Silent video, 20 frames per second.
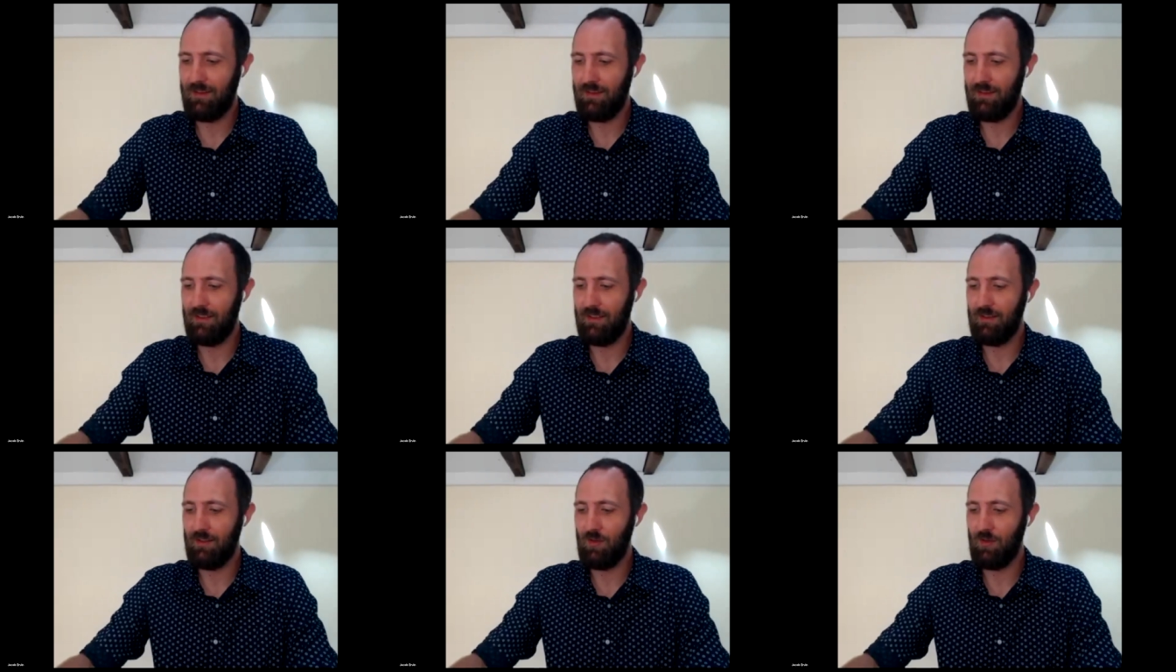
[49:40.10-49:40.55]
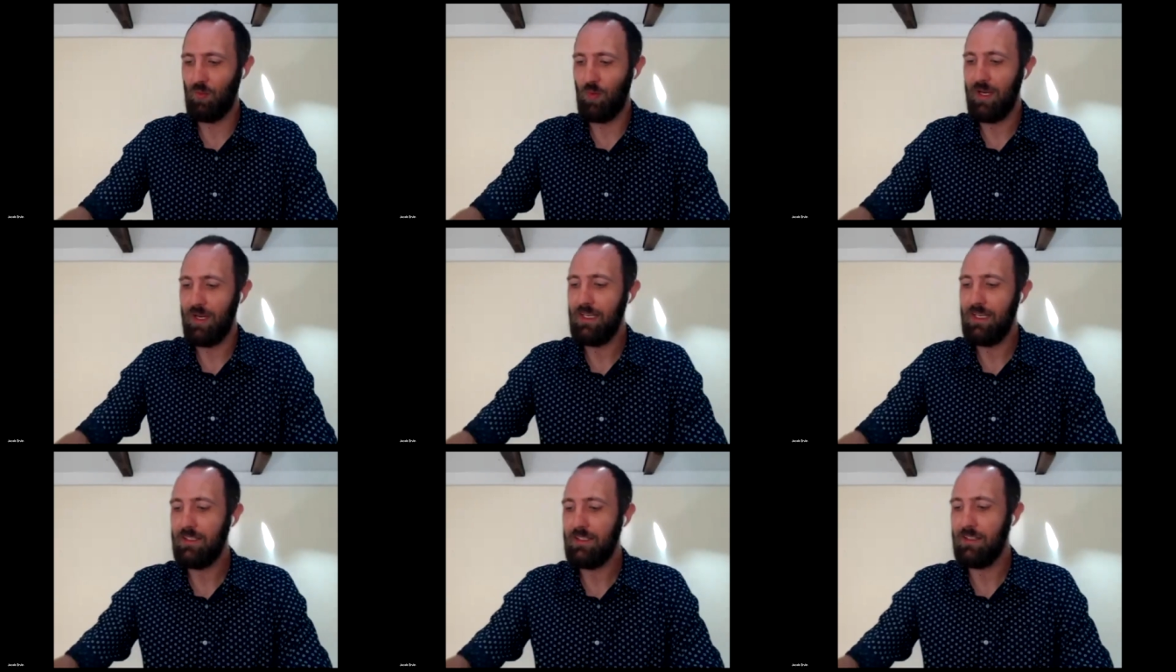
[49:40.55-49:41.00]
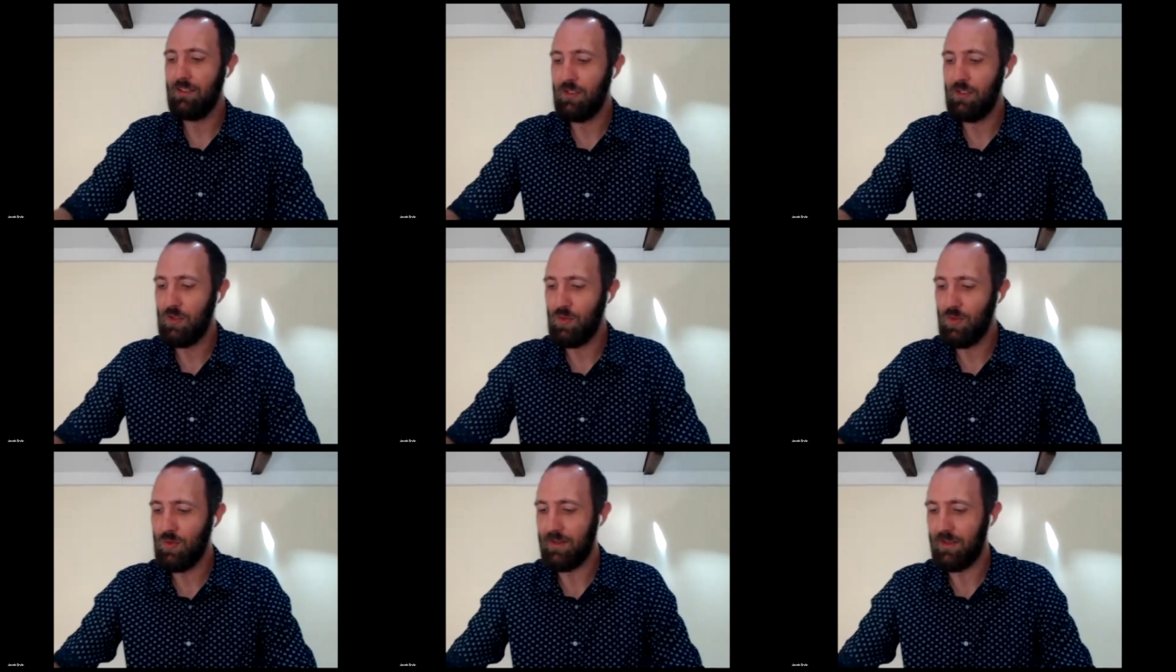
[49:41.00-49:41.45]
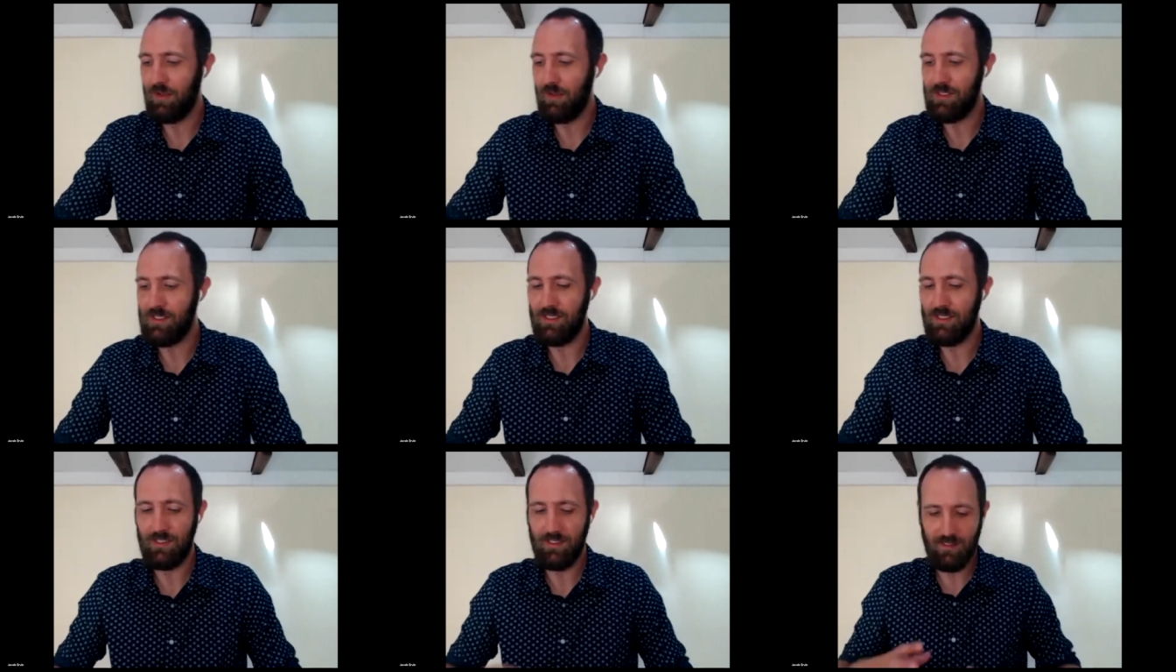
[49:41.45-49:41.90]
the way to do it, though,
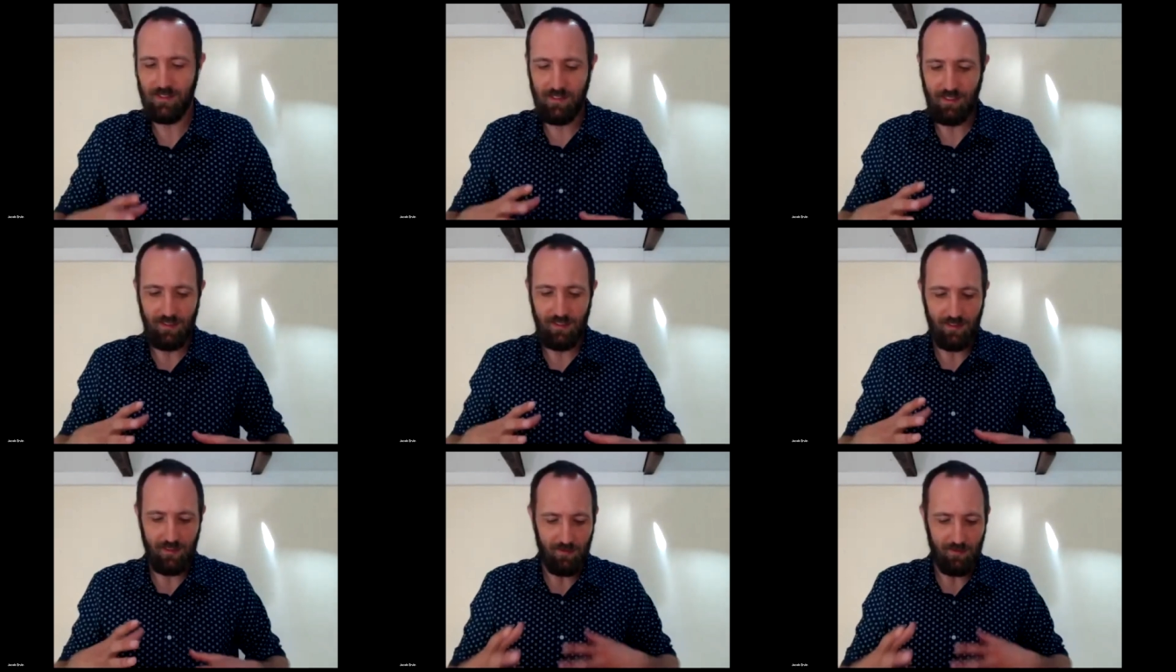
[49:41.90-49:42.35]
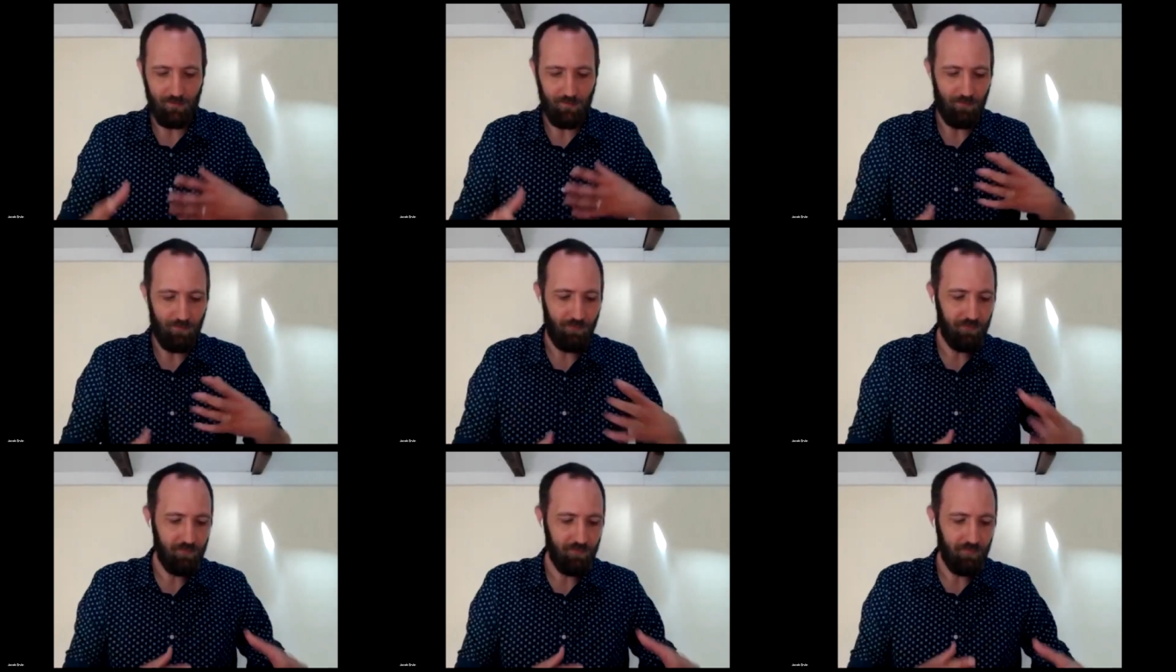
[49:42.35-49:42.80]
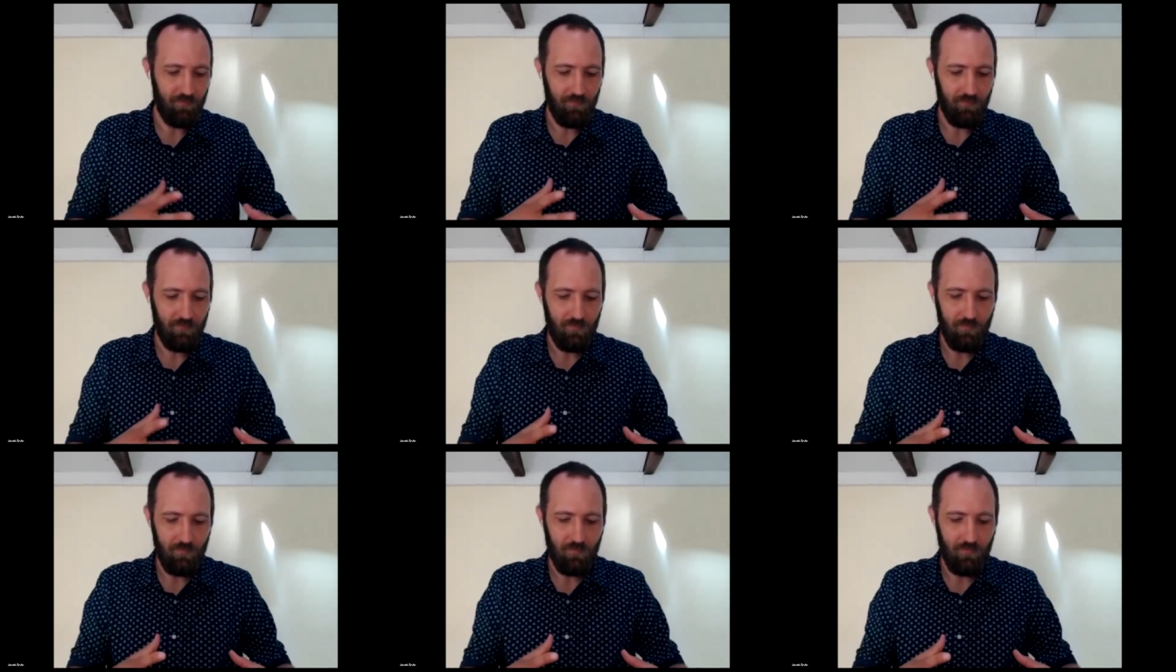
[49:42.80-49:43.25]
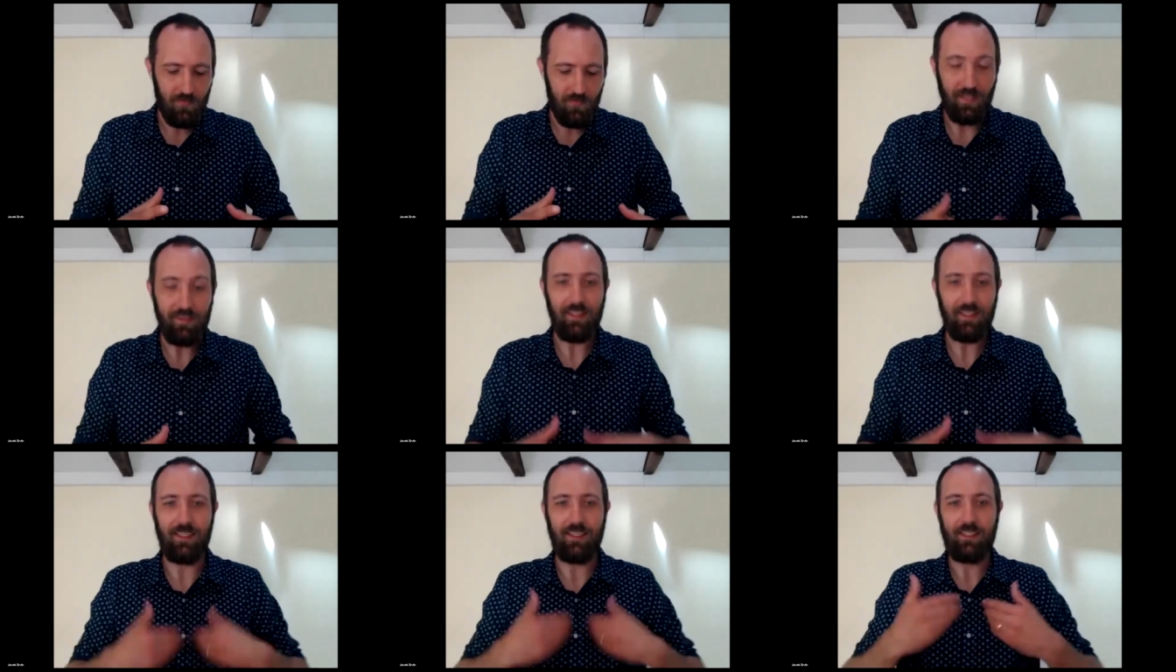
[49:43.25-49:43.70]
is it's
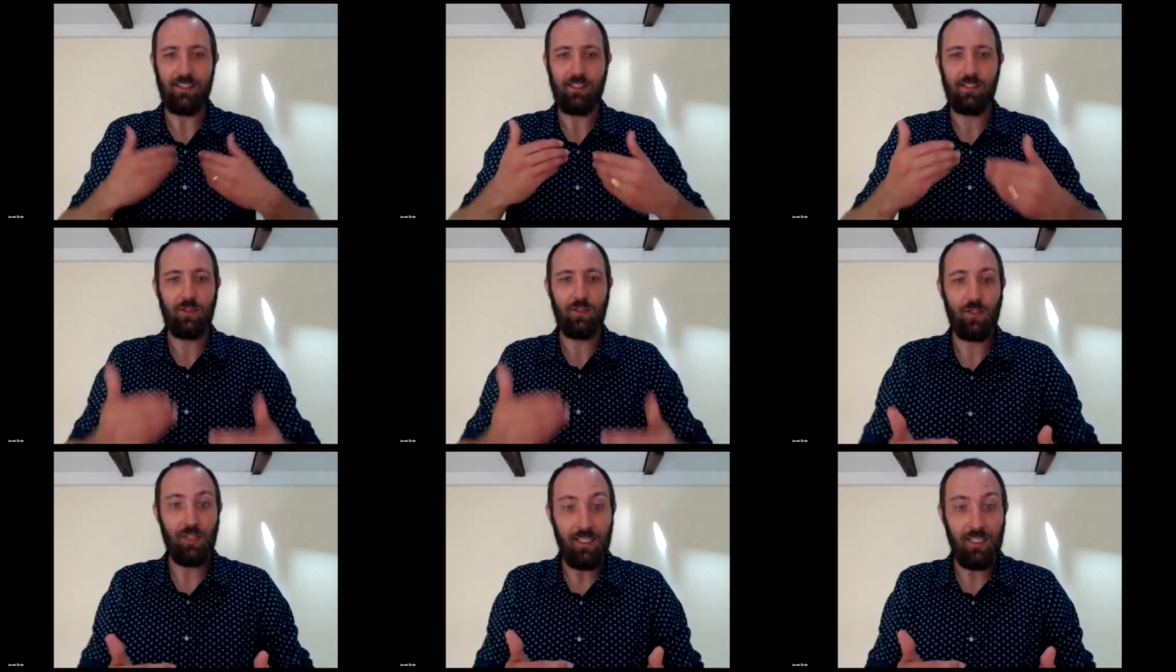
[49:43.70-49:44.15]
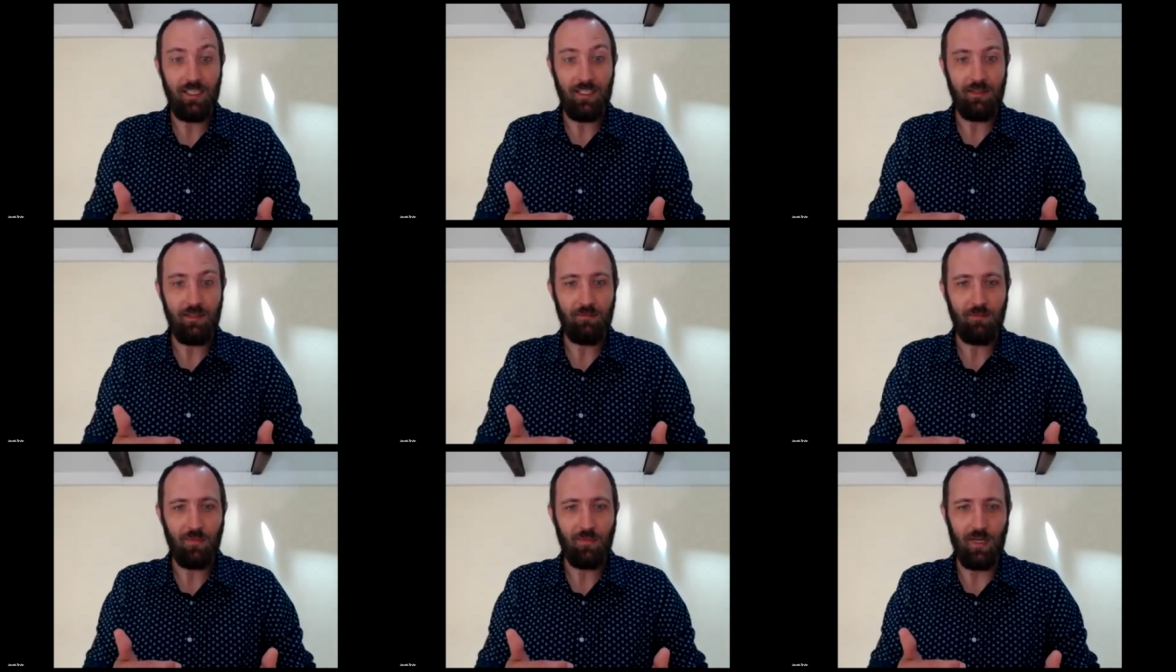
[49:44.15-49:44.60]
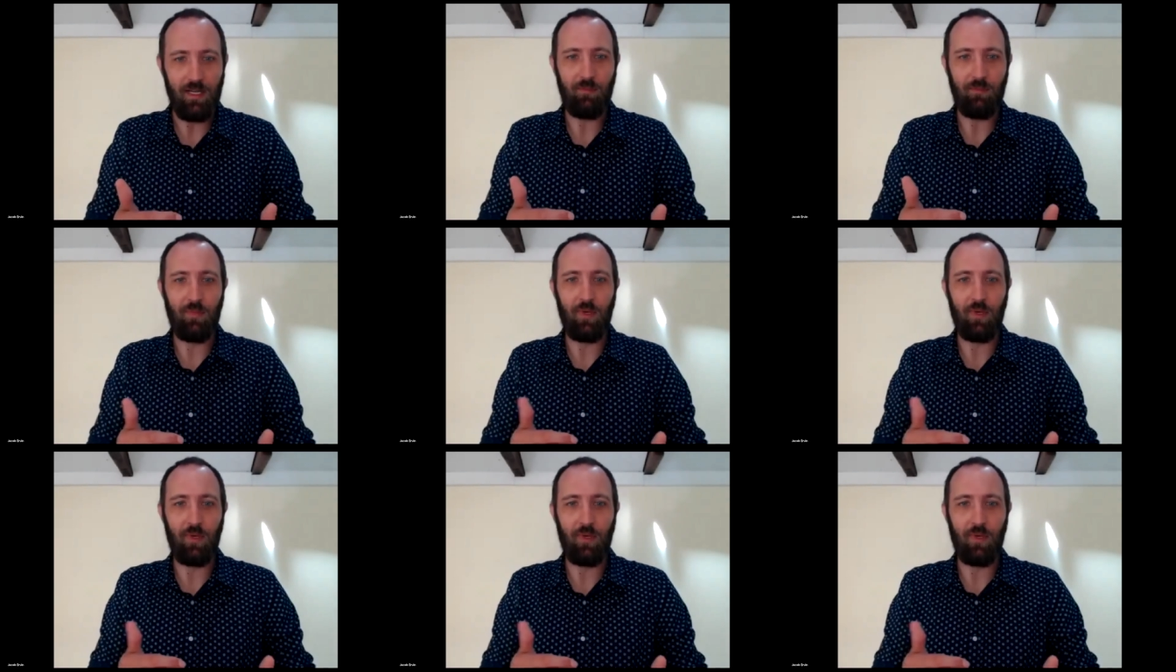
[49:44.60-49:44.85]
not that it's tricky, right?